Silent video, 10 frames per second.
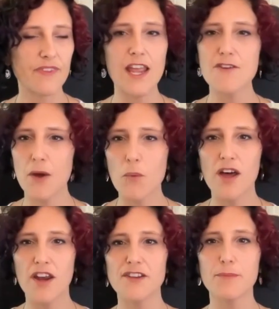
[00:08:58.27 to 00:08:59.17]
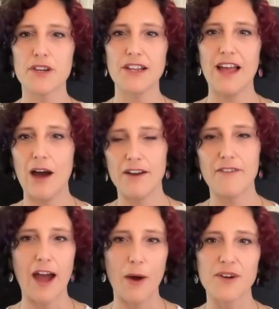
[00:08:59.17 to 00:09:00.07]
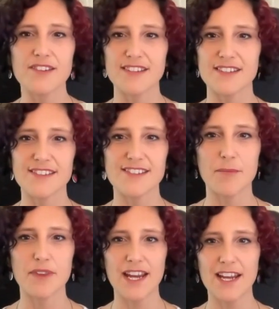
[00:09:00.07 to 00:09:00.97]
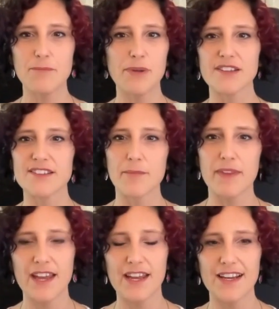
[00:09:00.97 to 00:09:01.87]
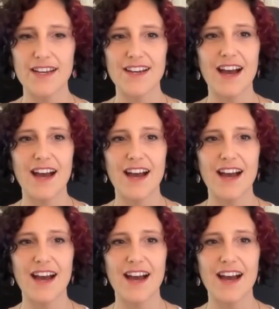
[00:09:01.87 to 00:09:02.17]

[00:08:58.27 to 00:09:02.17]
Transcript: if I wanted to put a lot of hours into something and build something,